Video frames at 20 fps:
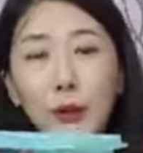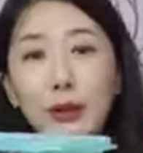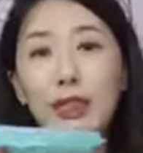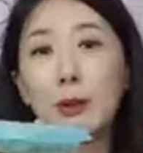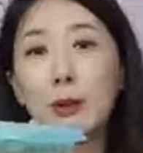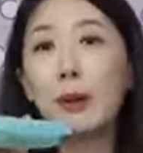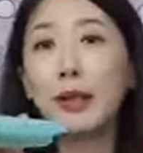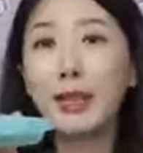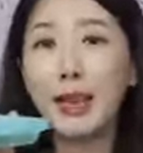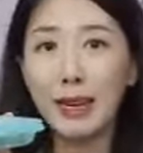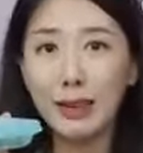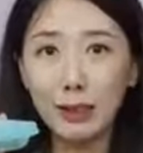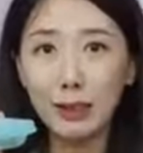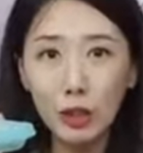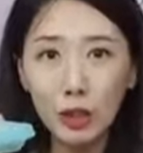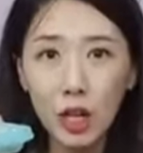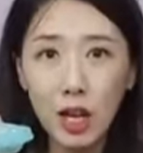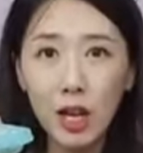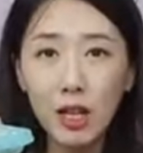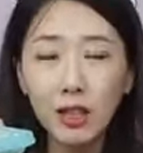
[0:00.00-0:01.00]
spaghetti
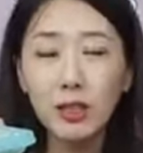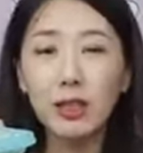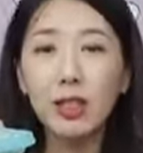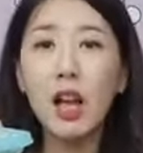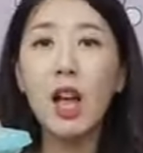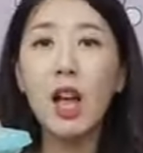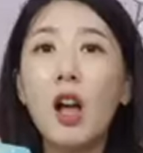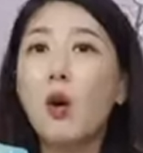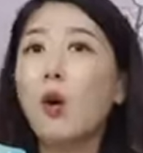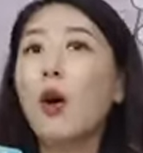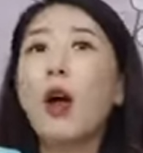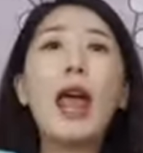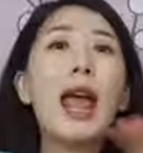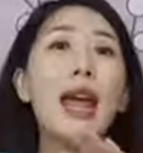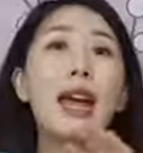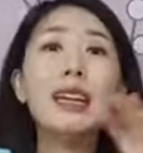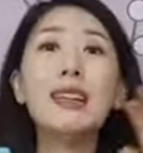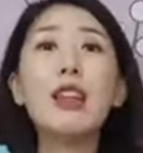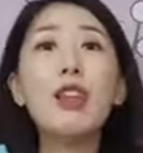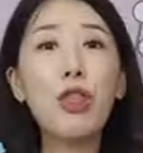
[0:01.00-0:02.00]
sauce or
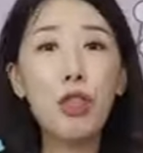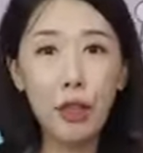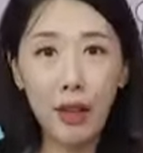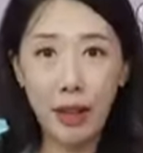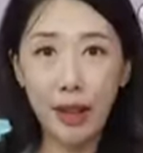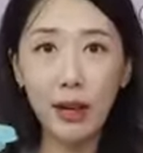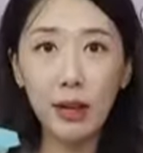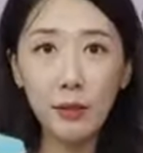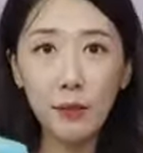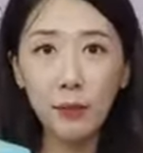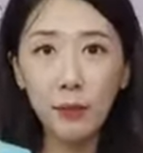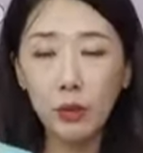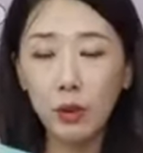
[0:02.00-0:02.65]
anything